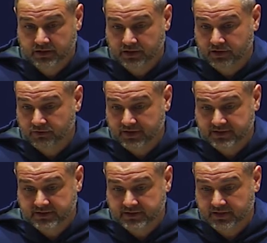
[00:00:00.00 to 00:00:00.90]
you know,
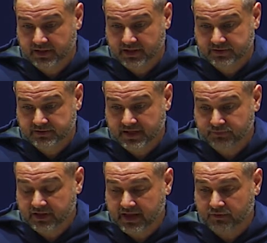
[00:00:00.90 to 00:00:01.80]
it's uh,
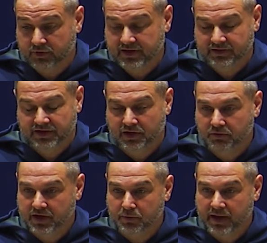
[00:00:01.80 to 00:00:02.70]
something that, we, you know,
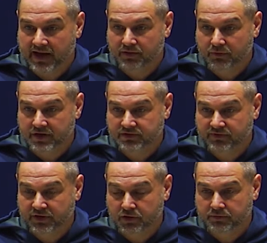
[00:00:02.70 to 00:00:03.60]
we go back and watch
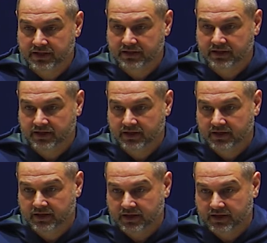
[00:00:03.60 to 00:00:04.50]
film, and
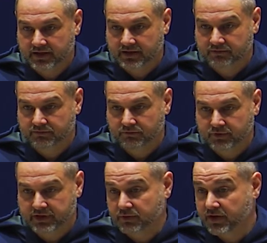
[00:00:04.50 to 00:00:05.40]
uh,
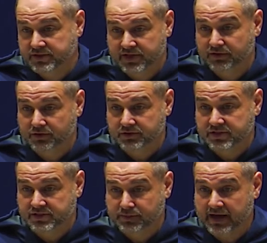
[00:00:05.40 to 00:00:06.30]
one thing we always tell the girls,
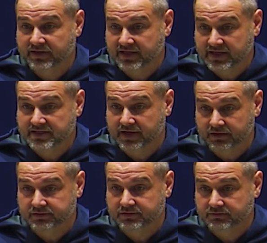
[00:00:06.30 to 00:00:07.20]
it's about the
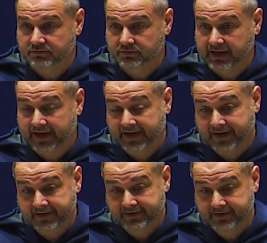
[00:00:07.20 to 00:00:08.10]
details. We
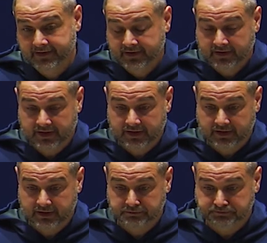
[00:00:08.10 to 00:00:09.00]
had
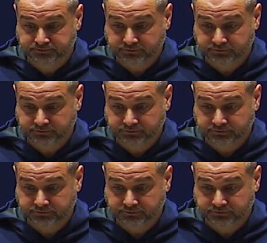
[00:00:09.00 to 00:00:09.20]
um,